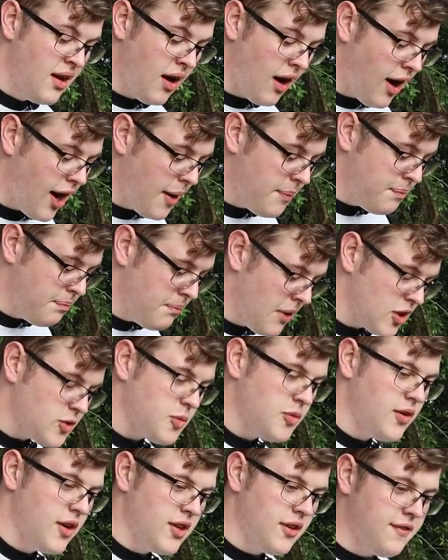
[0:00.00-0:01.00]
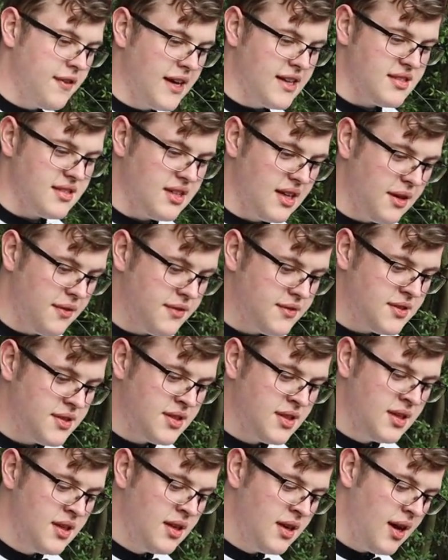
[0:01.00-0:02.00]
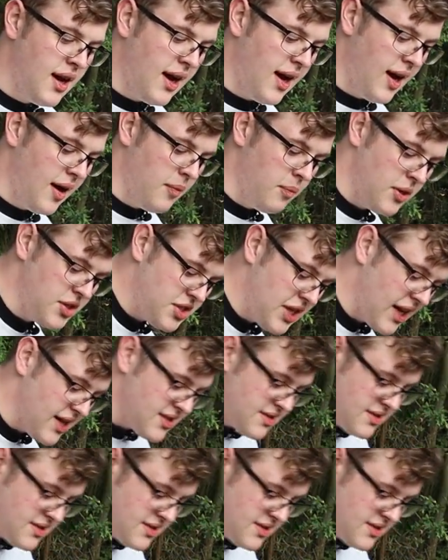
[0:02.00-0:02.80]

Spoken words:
I much prefer the facelift, which has